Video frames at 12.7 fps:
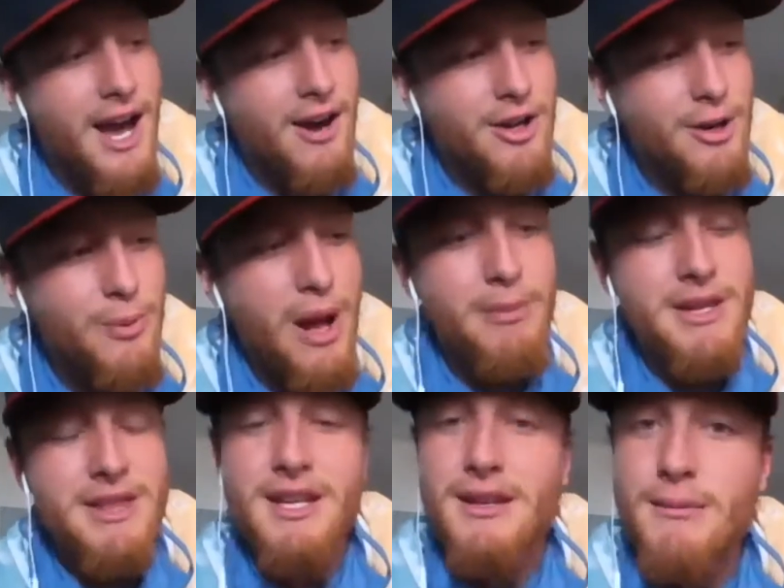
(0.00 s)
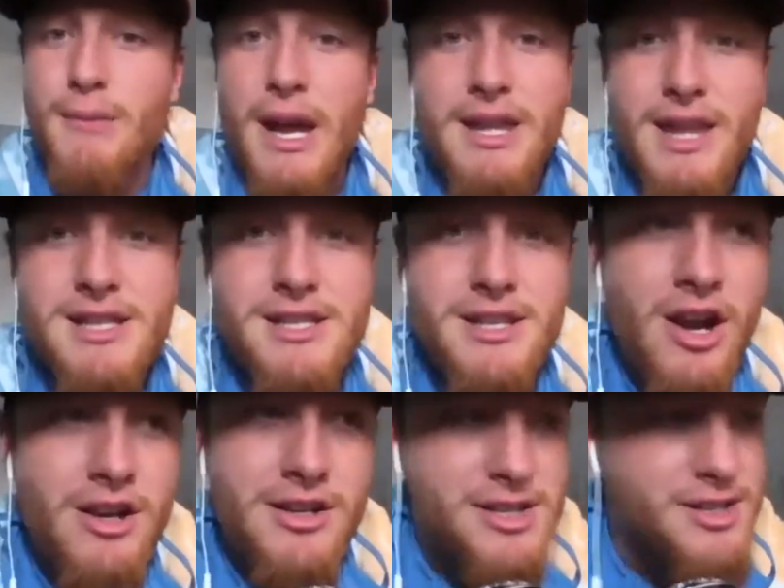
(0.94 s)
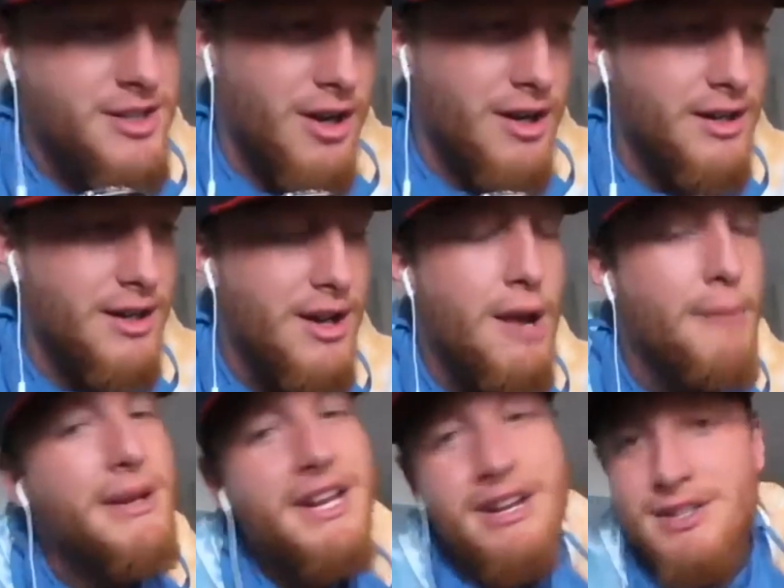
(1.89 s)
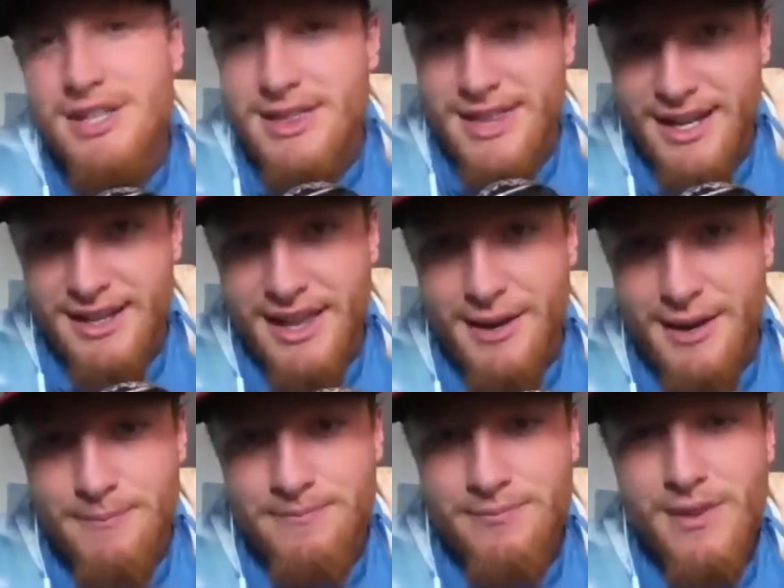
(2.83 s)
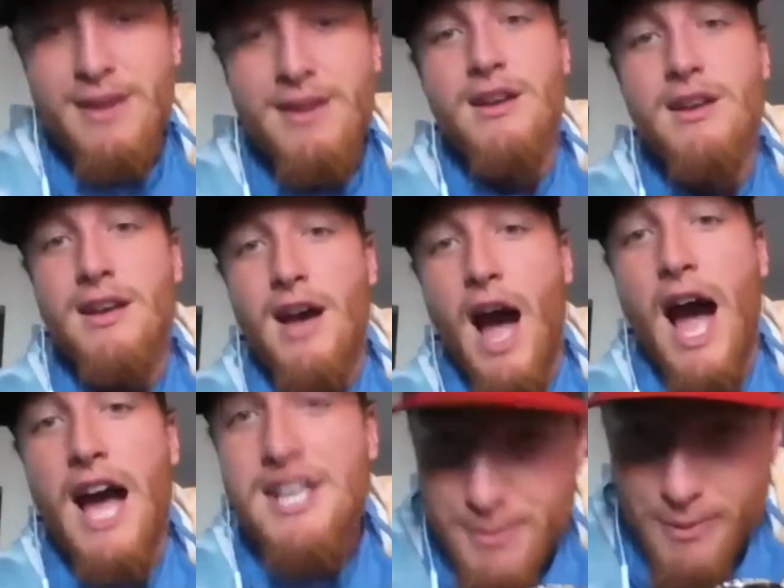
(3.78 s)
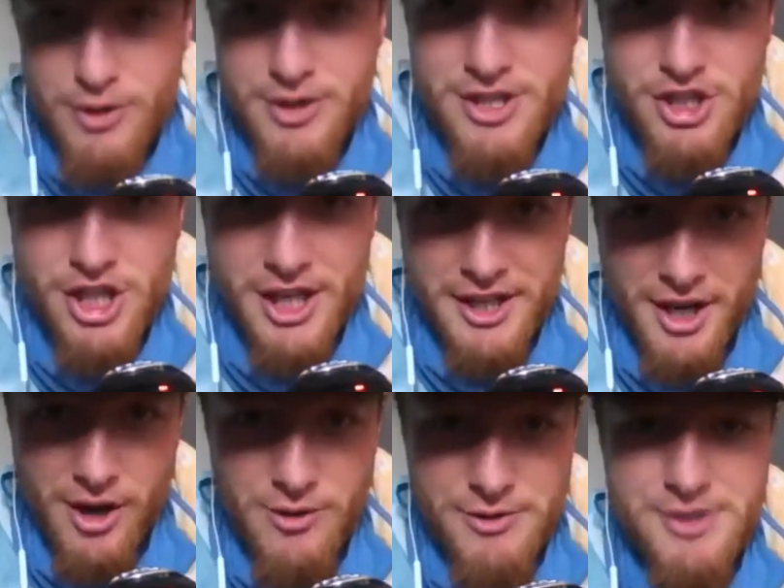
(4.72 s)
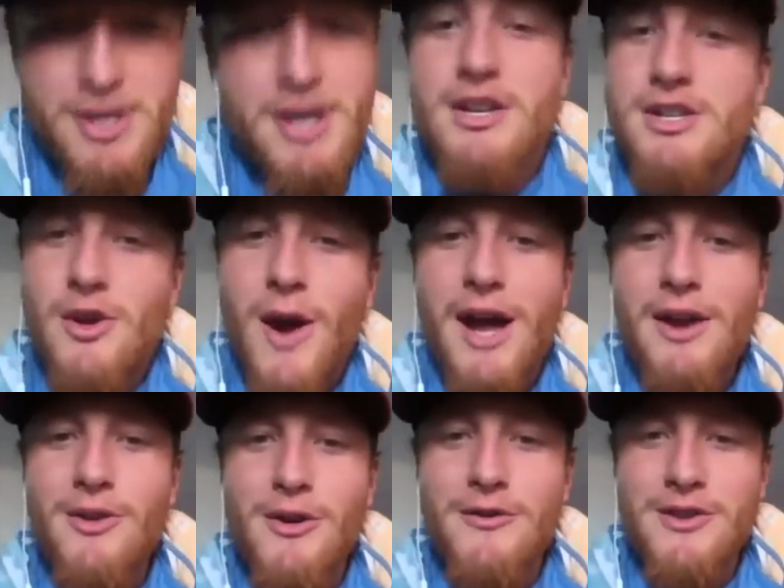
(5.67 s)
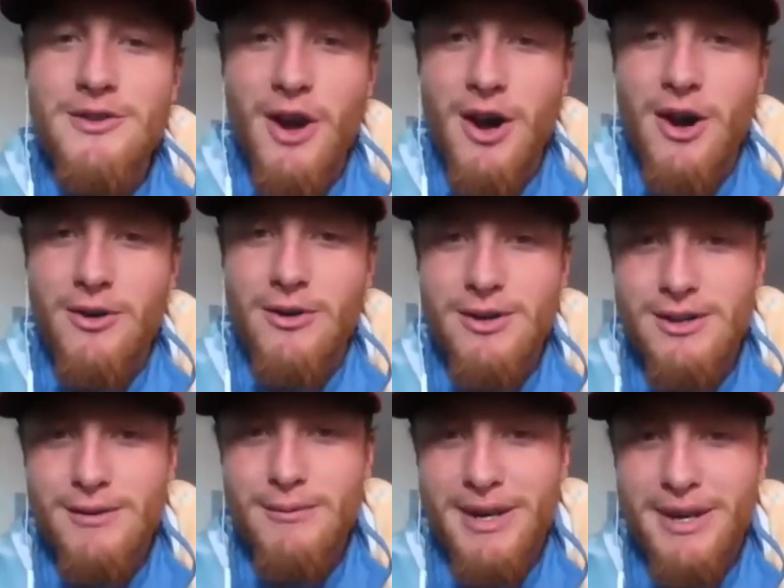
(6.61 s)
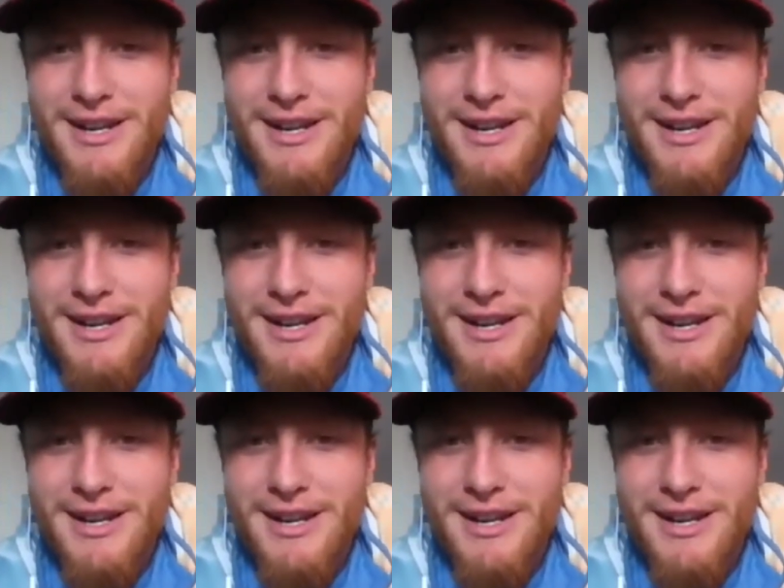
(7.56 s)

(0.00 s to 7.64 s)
you're probably thinking, Mike, that's young to start. But here's the thing, Liam. I smoked Cheetos. So I don't know if you know, but